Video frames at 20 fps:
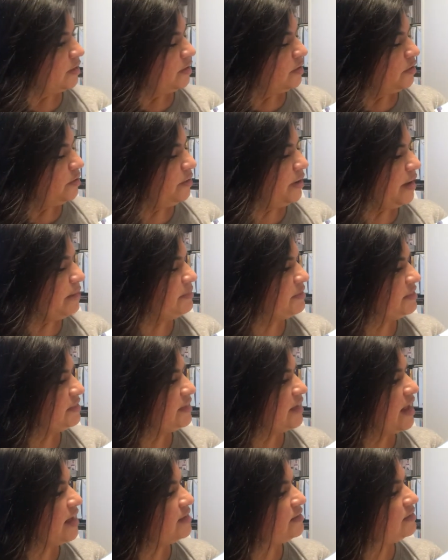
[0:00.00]
Grandma
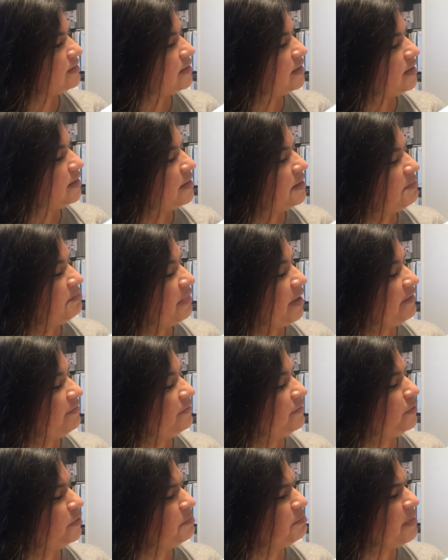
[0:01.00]
says, my
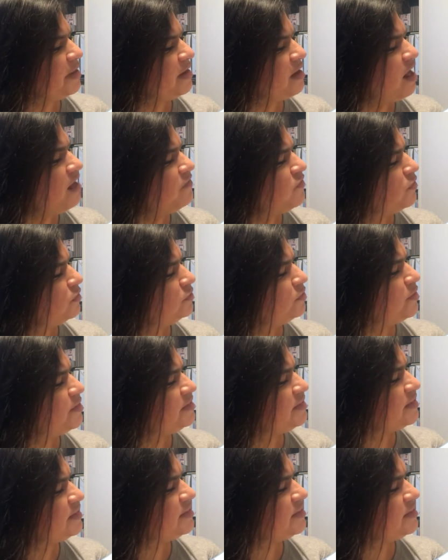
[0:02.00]
flute made awful noises